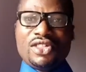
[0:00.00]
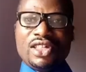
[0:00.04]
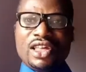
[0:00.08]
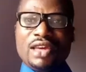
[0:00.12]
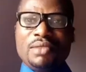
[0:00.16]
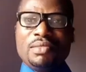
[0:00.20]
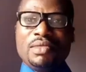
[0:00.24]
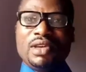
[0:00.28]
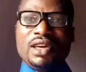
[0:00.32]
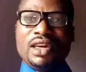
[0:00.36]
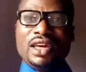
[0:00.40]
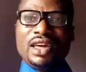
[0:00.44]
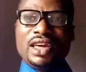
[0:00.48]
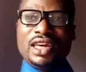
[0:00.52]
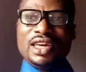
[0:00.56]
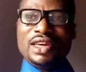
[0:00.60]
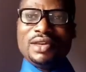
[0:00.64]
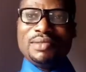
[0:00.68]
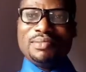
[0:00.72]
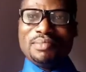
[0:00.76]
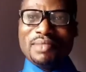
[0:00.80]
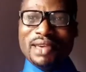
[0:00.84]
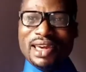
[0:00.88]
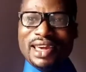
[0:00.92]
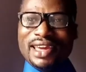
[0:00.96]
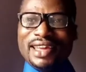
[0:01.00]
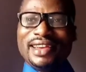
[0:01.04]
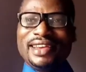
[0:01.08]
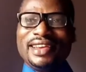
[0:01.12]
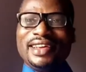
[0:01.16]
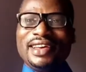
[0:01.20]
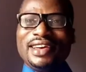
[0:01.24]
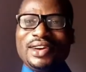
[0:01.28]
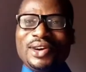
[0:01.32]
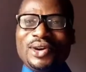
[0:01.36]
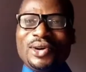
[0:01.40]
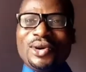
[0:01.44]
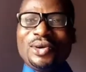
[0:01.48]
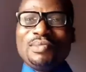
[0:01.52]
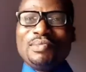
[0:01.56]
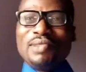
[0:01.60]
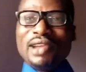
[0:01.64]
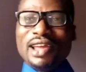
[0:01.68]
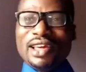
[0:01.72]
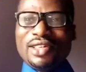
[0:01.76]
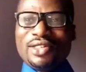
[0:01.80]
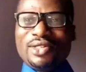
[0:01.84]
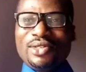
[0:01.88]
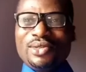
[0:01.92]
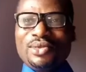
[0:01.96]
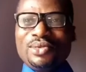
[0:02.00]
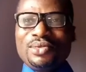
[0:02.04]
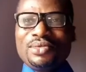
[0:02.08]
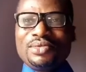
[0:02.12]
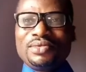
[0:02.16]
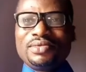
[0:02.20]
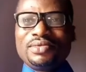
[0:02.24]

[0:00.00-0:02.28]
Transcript: name. Amen. God bless you.